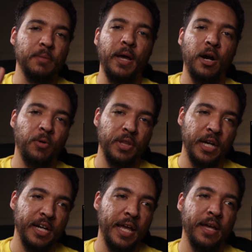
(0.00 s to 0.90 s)
power that
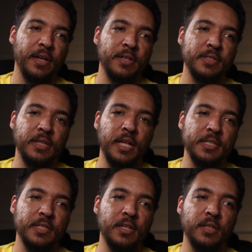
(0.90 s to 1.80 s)
it has, and
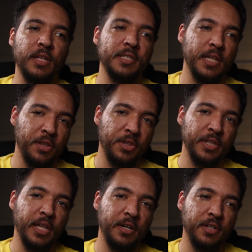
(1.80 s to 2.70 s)
that's the other
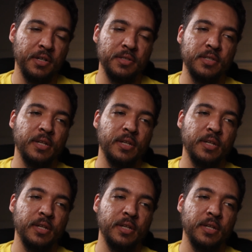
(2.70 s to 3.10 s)
thing that it does.